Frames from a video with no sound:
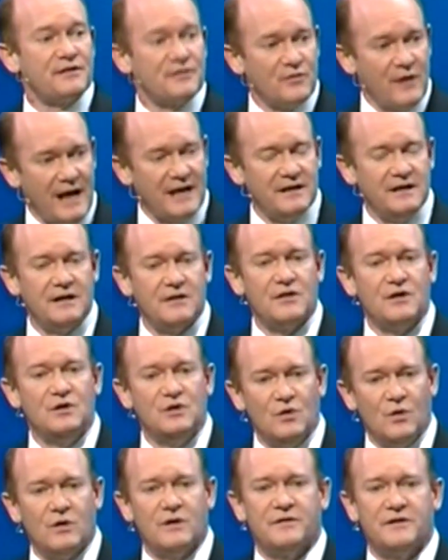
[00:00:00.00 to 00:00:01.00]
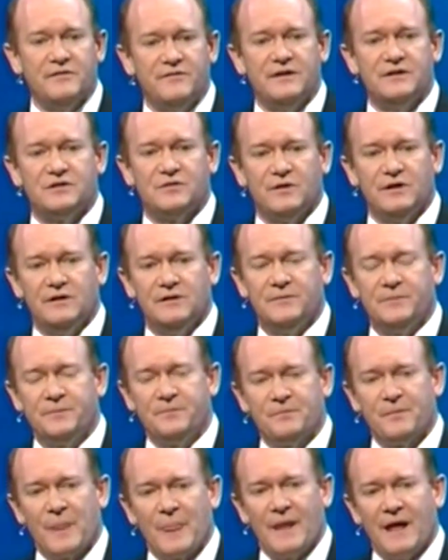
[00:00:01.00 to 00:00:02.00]
threatening the north of Israel.
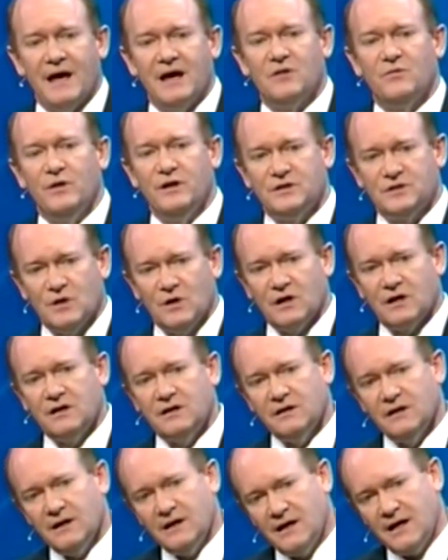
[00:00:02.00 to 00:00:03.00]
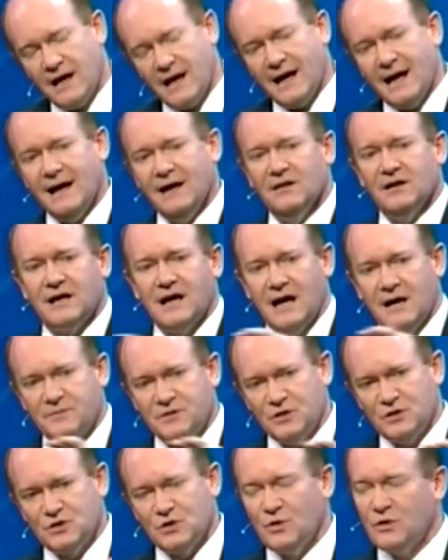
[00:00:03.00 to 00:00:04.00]
And we took a
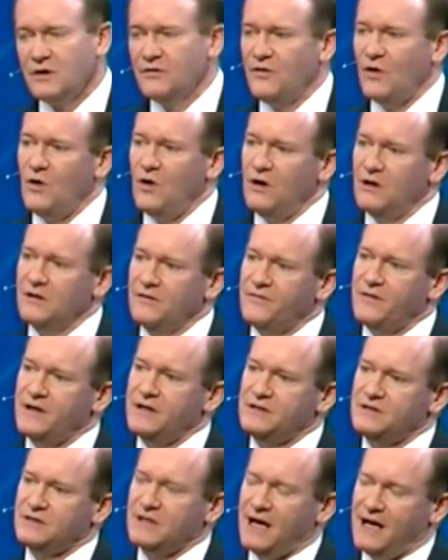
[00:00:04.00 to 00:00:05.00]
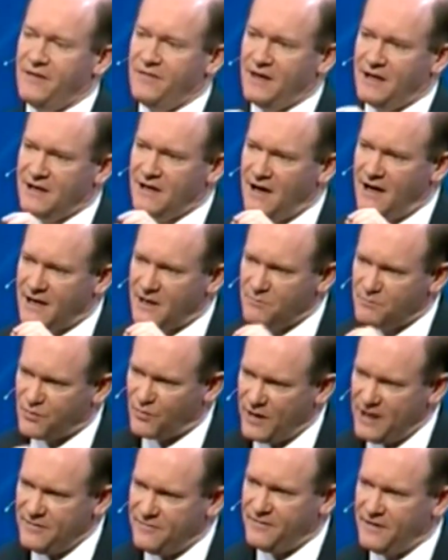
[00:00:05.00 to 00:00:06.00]
helicopter tour of all of this and then got a
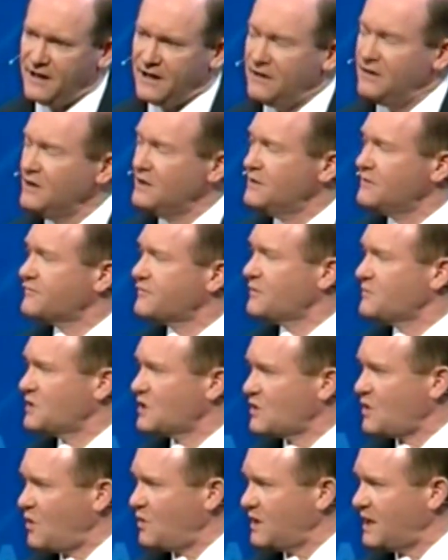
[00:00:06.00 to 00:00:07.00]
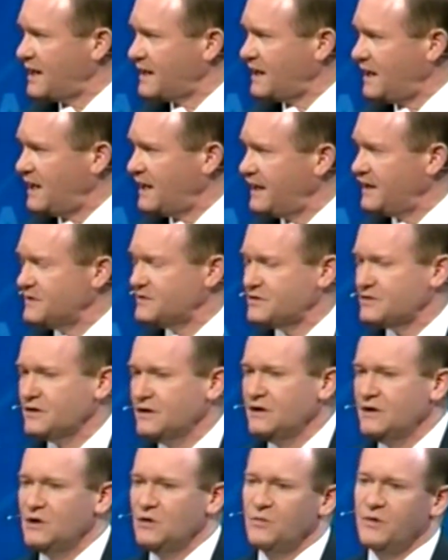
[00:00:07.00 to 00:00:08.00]
briefing from the Golan Heights
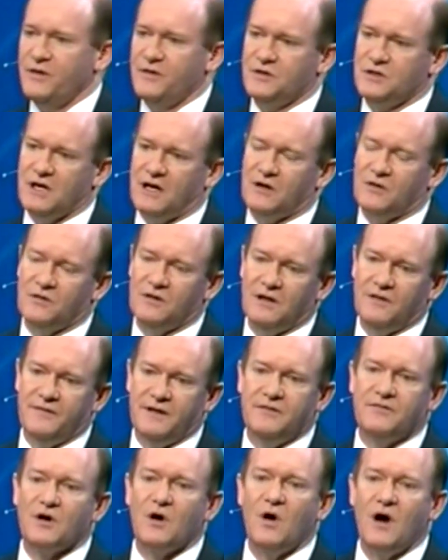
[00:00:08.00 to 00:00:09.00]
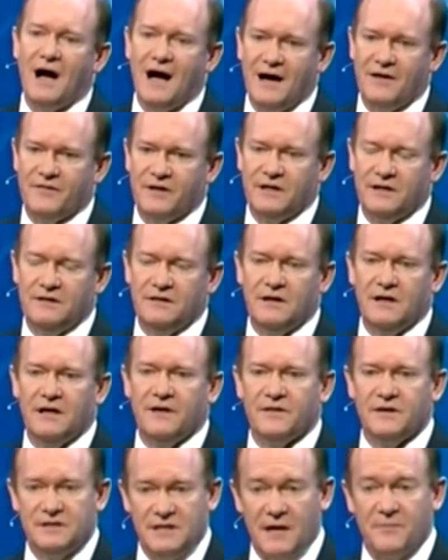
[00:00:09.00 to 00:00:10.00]
with General Aviv
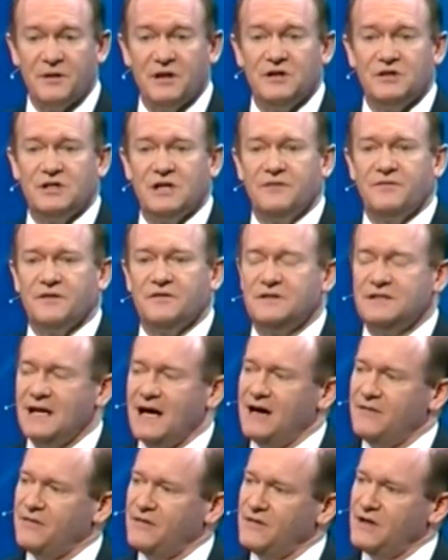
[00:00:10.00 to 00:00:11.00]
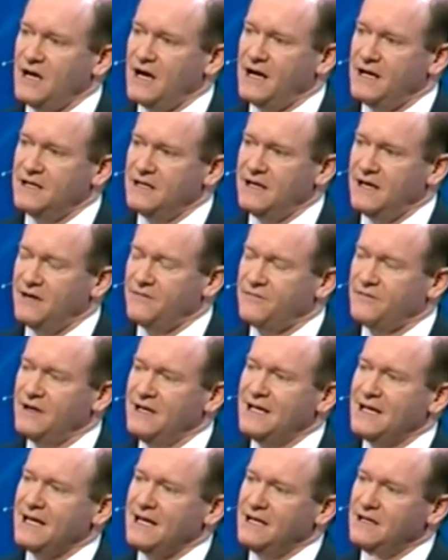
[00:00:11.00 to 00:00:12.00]
Kohavi, the deputy chief of staff of the IDF.
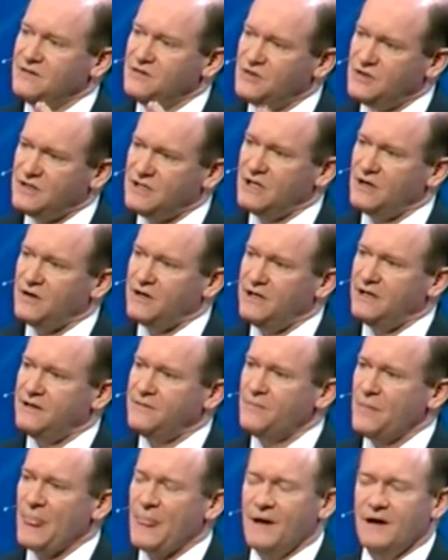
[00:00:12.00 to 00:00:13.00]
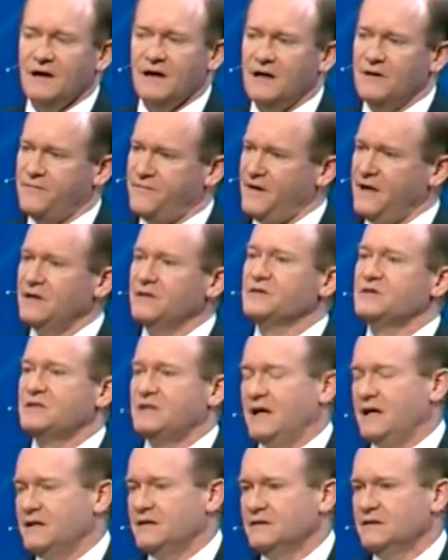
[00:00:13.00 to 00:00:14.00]
In Syria, a failed
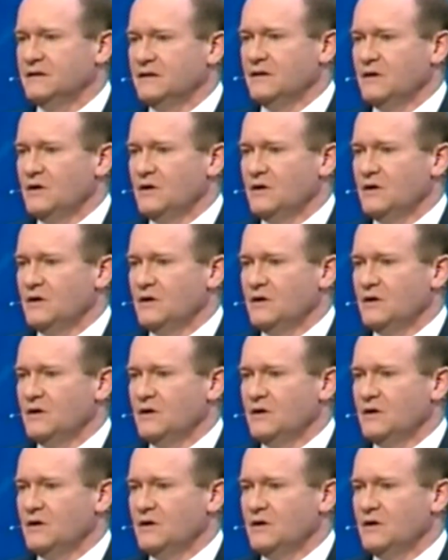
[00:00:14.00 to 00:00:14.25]
state,